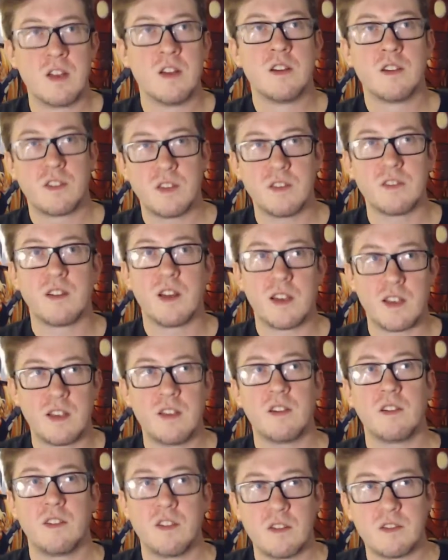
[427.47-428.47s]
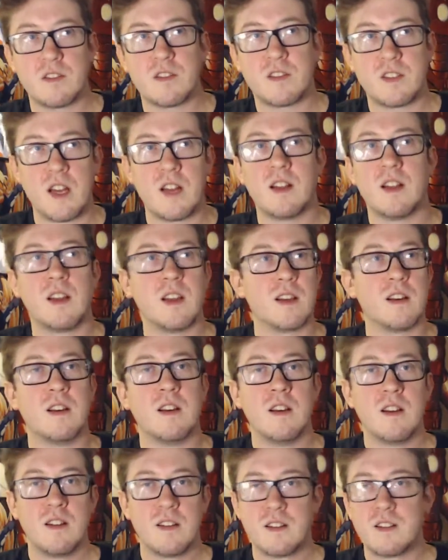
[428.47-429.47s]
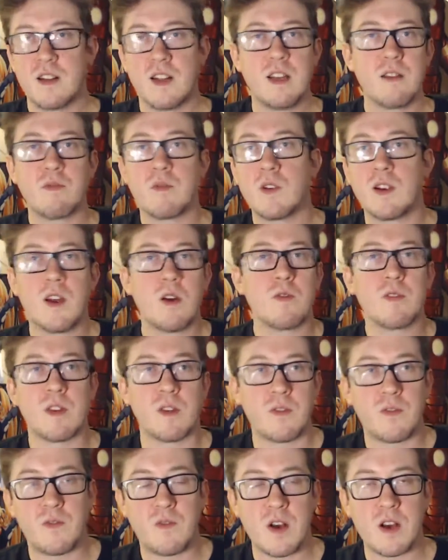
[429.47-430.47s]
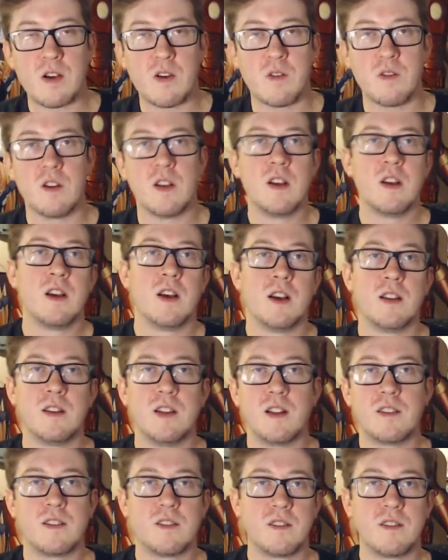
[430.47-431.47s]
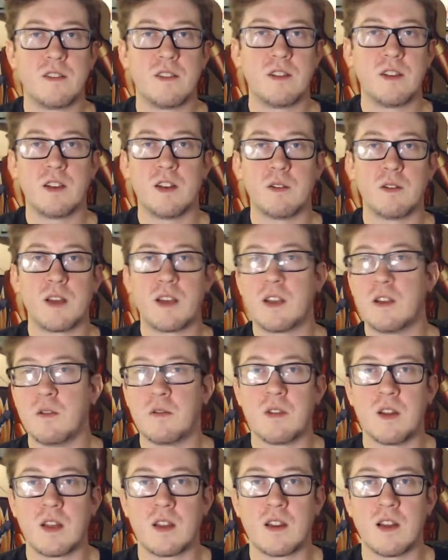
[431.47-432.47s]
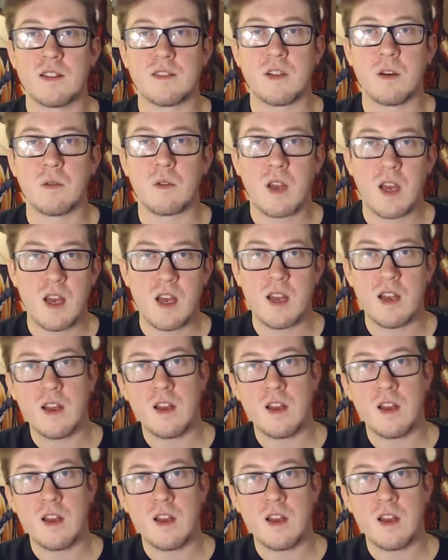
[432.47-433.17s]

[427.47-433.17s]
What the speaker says: she's like, you're selling slavery over the phone, and that's you think that's okay?